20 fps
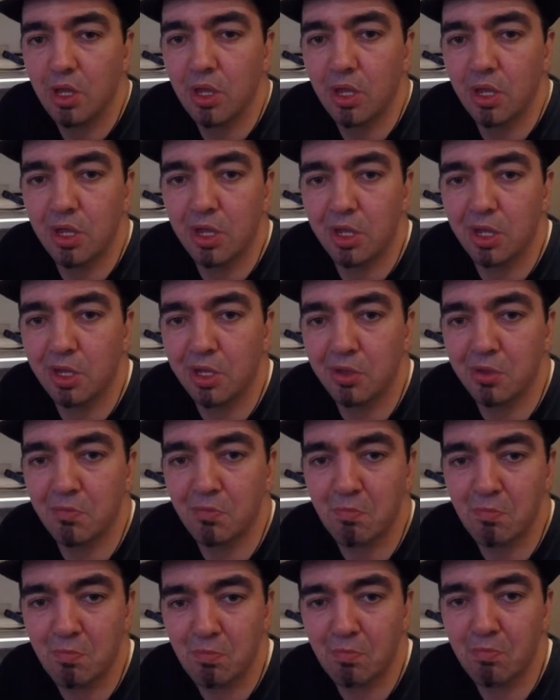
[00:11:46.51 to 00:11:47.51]

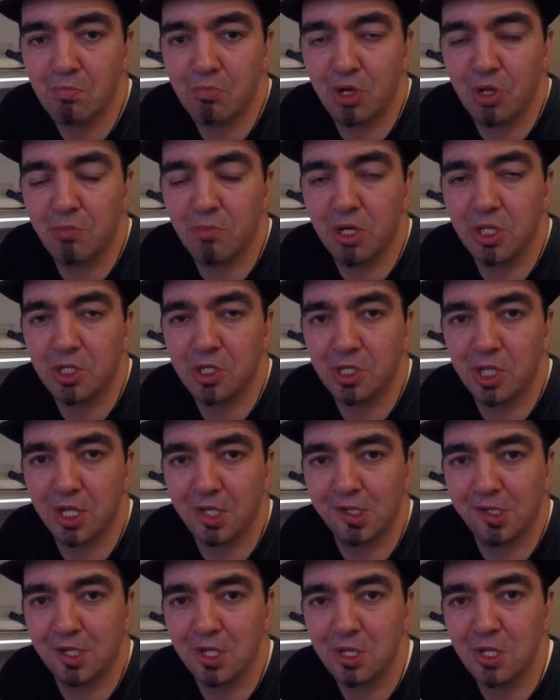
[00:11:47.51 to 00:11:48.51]
and pretty much
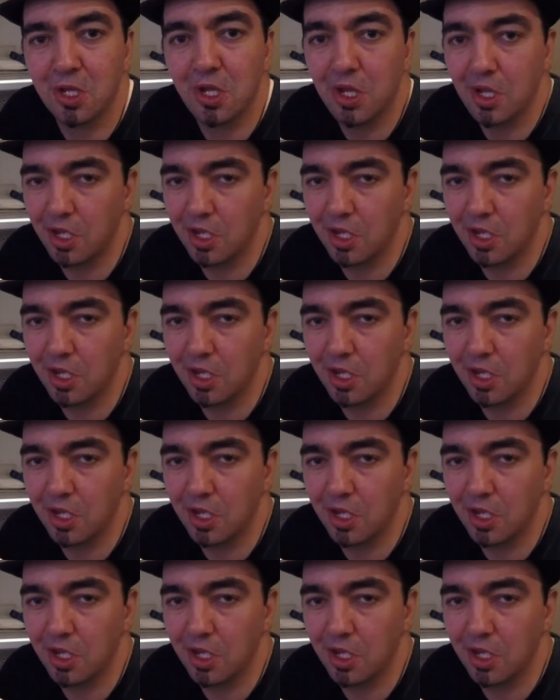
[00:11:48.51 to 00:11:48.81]
that's it.